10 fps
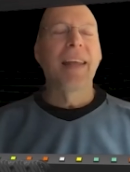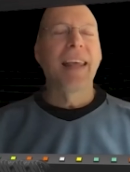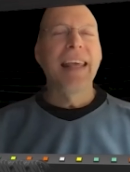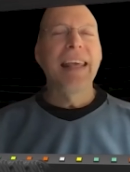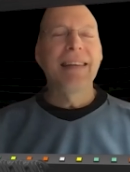
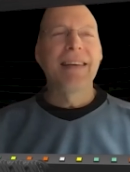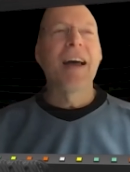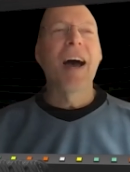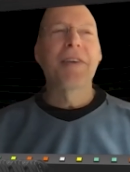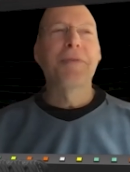he did
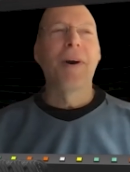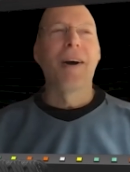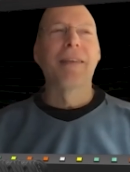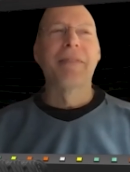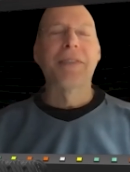not do
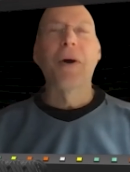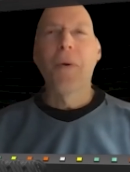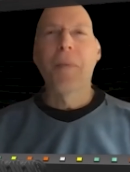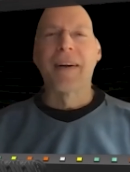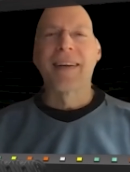all of his
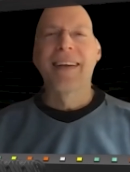homework.